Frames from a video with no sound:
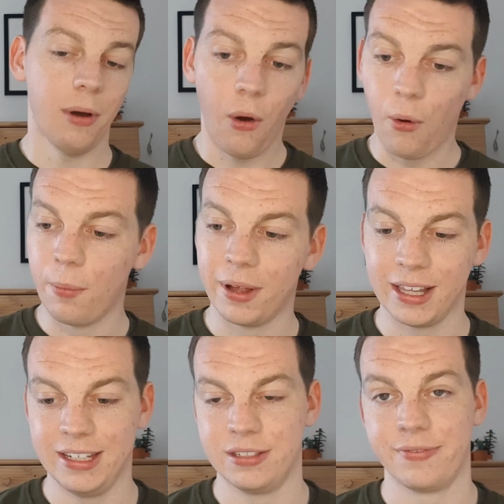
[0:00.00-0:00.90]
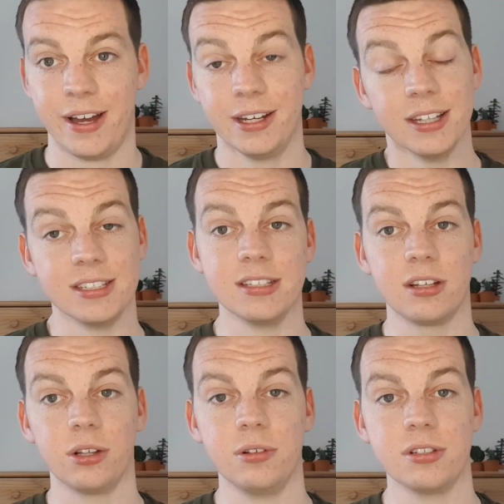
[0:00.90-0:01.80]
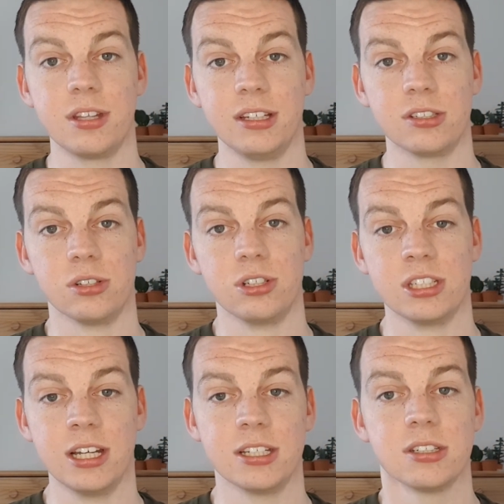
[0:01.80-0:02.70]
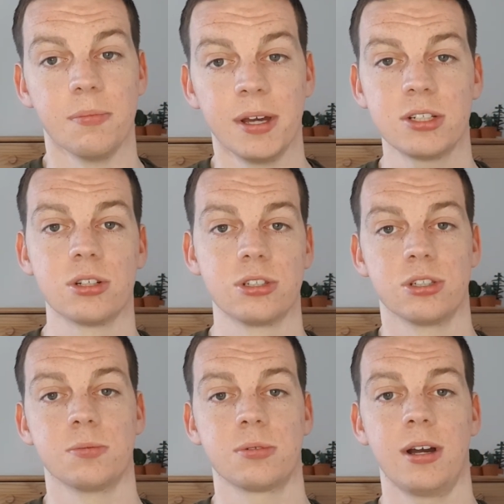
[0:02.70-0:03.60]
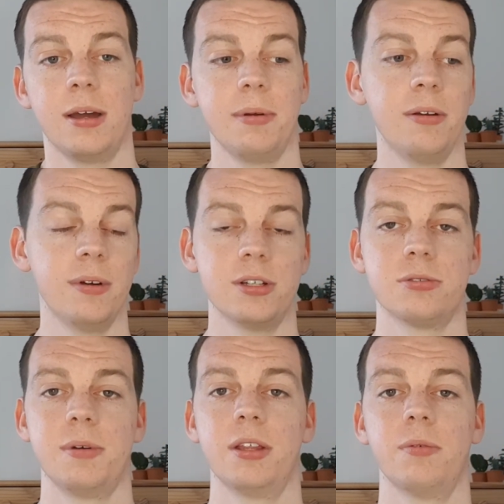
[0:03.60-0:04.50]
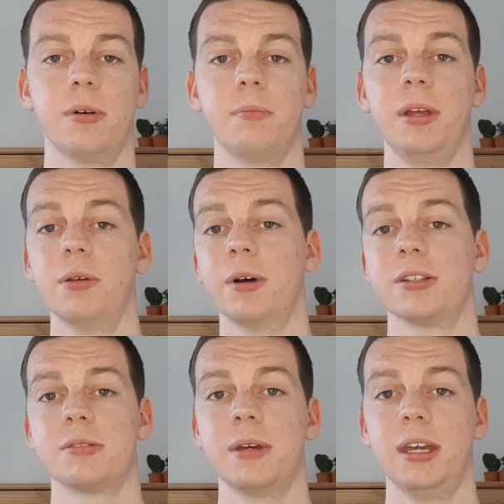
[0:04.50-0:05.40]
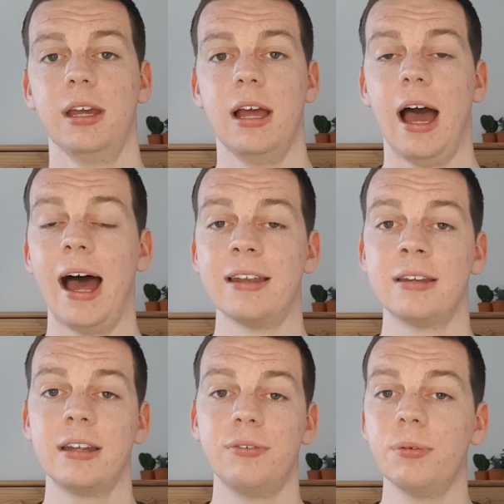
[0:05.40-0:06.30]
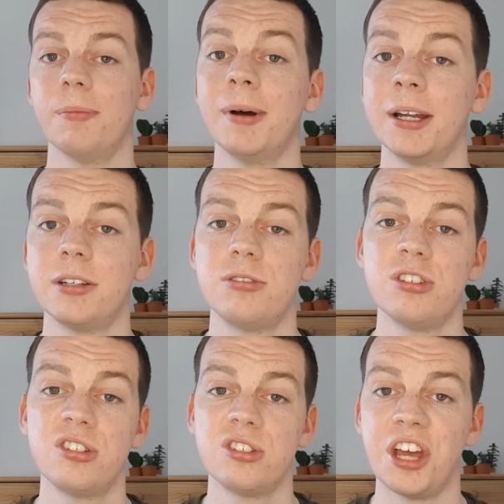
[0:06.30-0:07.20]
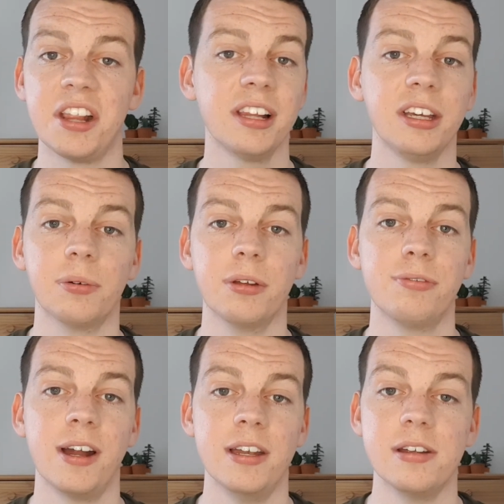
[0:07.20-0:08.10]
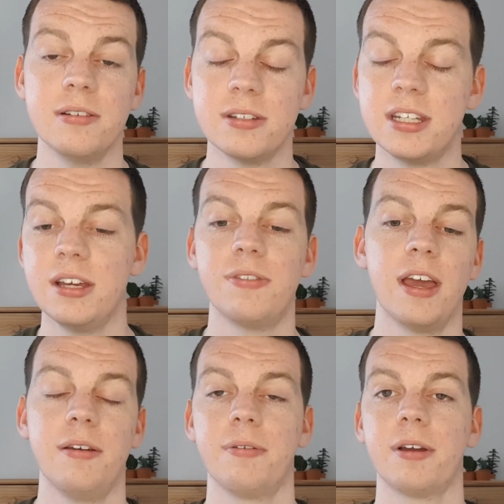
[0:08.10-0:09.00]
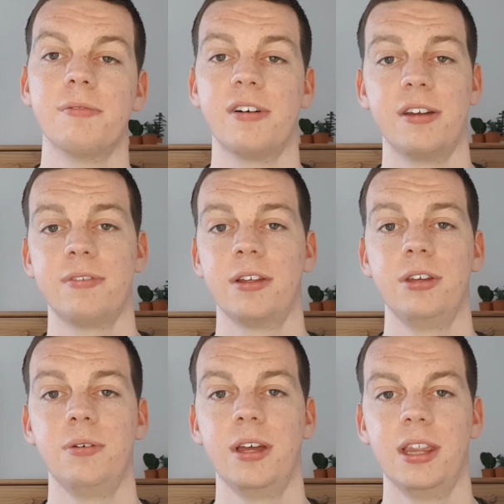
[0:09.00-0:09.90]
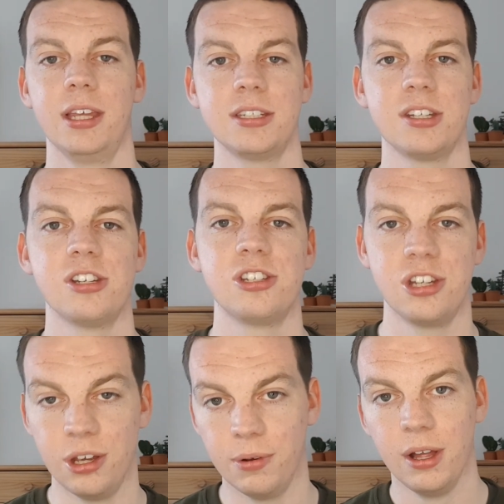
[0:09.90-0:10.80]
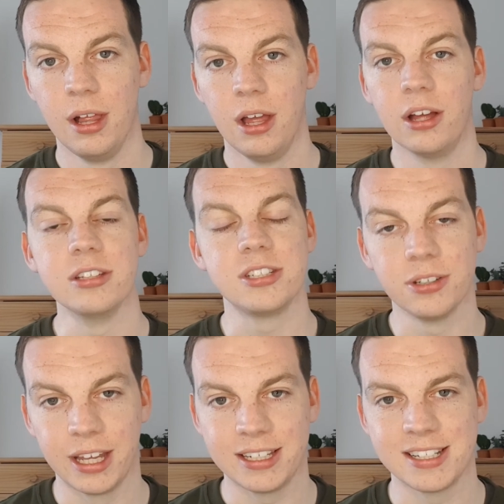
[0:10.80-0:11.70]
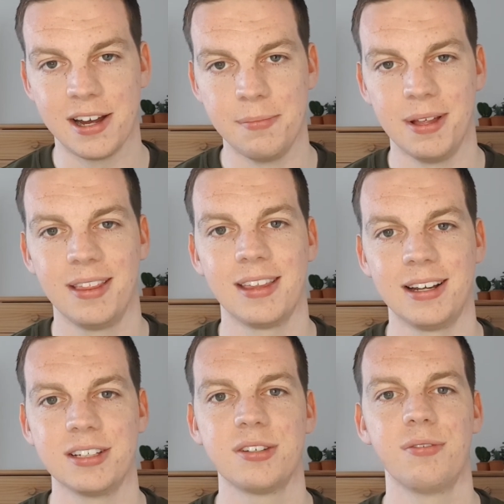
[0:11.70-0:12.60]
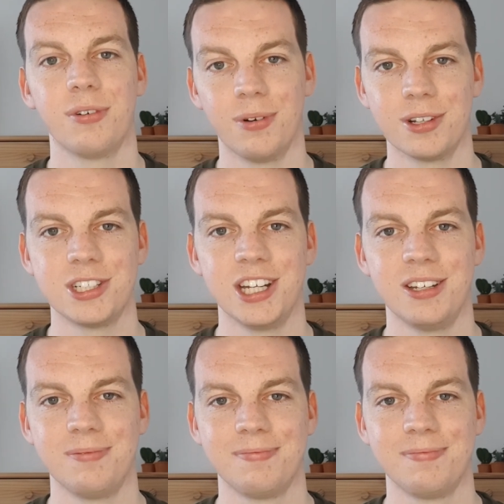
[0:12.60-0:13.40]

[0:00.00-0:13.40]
all my latest findings, including things such as this. So make sure to subscribe. It really does mean the world to me. And if you won't mind, just share the link with a friend. See if they can find value in this too. Until next time, thanks for watching.